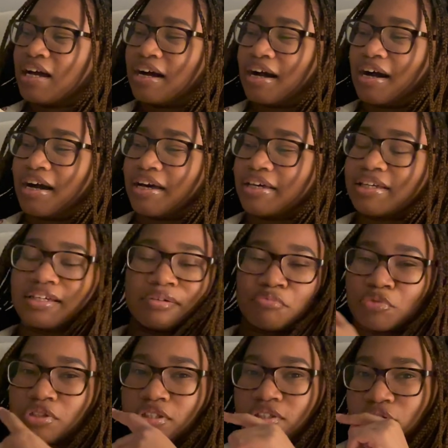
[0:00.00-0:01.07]
I am
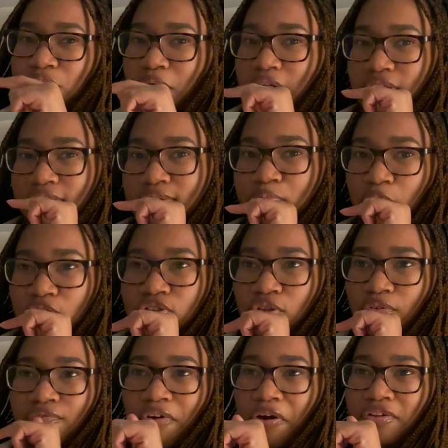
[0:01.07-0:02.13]
really enjoying this book
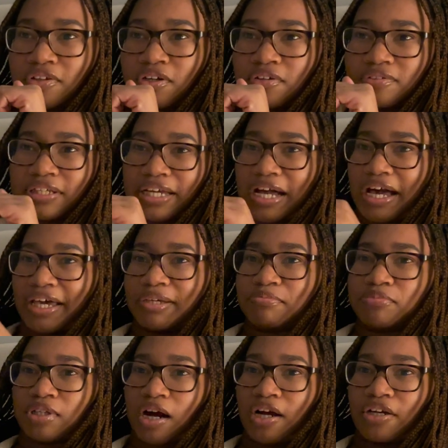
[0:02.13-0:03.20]
so far, though. Like,
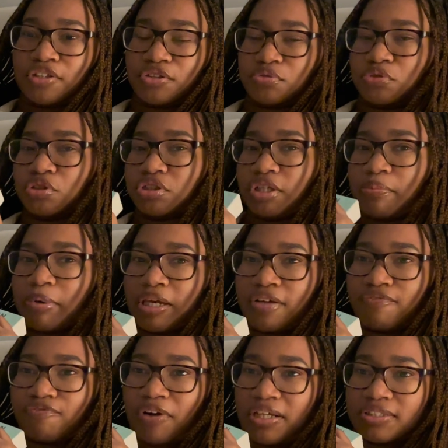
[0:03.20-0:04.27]
I'm not usually a big
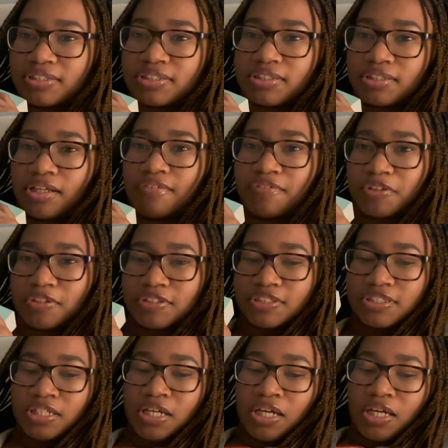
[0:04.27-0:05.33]
friends to
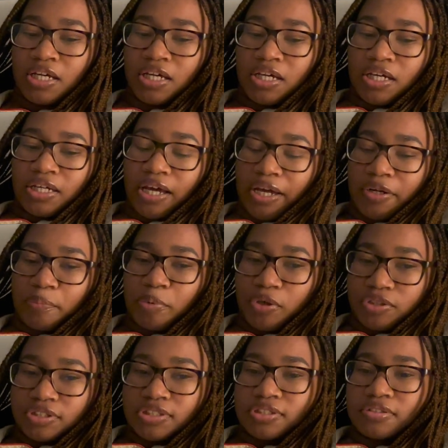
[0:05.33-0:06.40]
lovers kind of
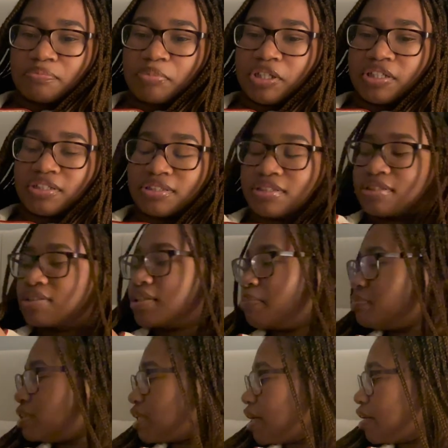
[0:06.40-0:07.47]
person because
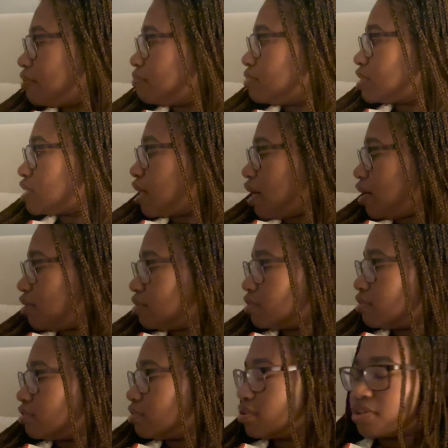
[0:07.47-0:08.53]
sometimes
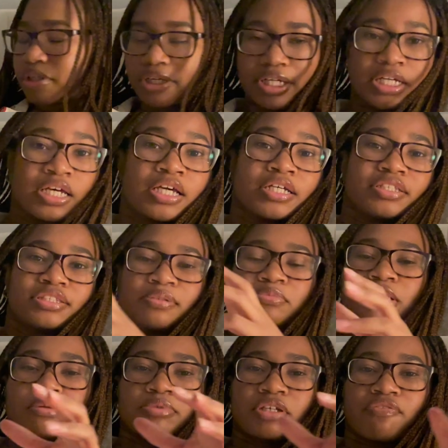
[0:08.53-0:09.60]

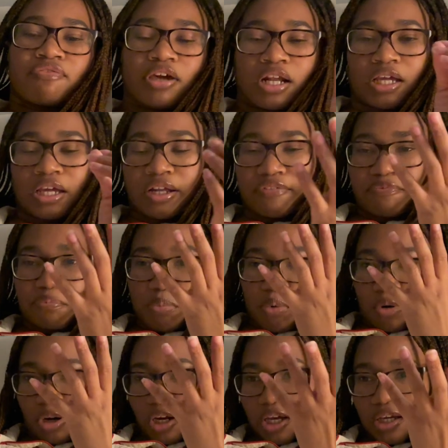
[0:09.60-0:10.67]
I find it kind of
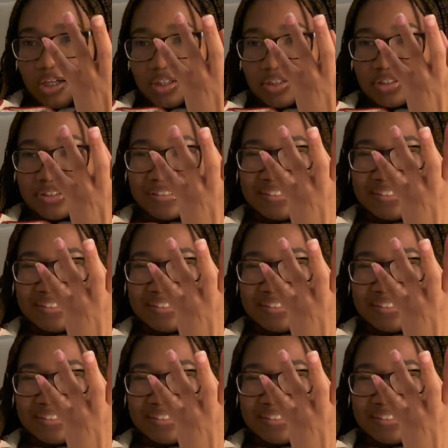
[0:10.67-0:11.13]
boring.